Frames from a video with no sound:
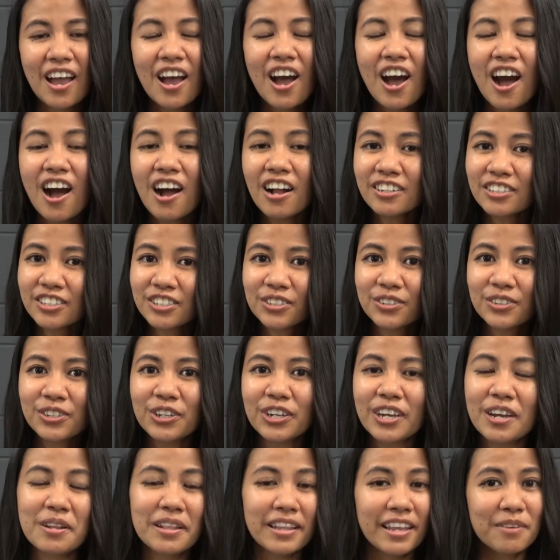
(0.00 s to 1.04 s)
Also, you
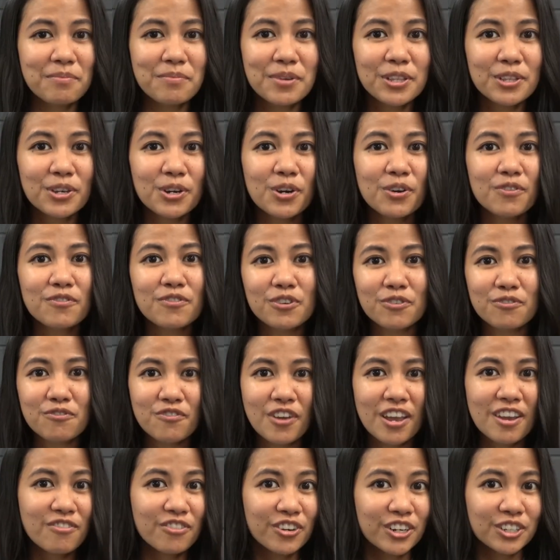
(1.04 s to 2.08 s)
can let me know of your
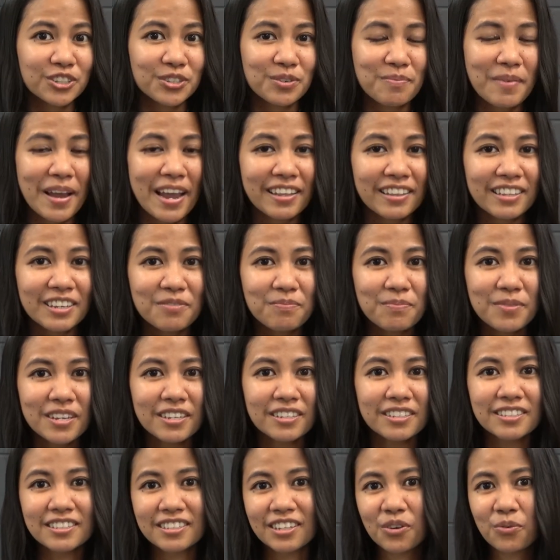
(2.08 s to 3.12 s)
favorite romantic
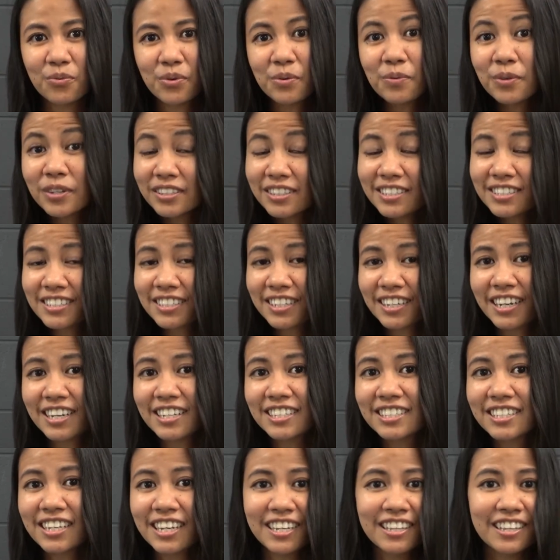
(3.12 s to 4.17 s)
piece that we will
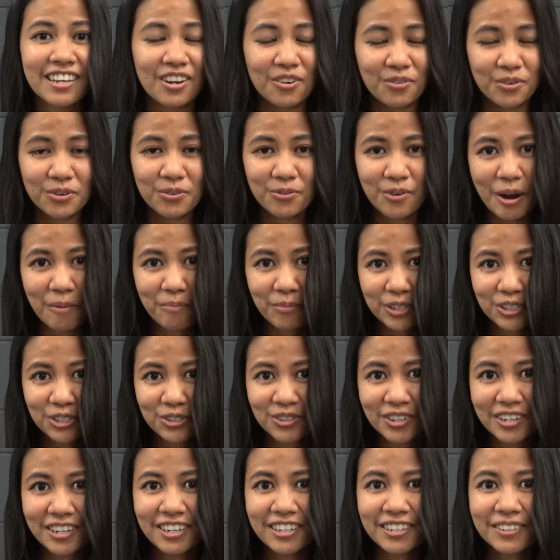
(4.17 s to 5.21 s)
discuss in our
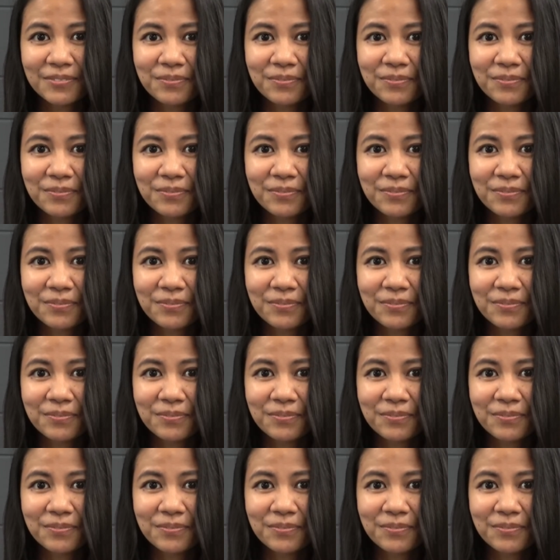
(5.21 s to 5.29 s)
repertoire.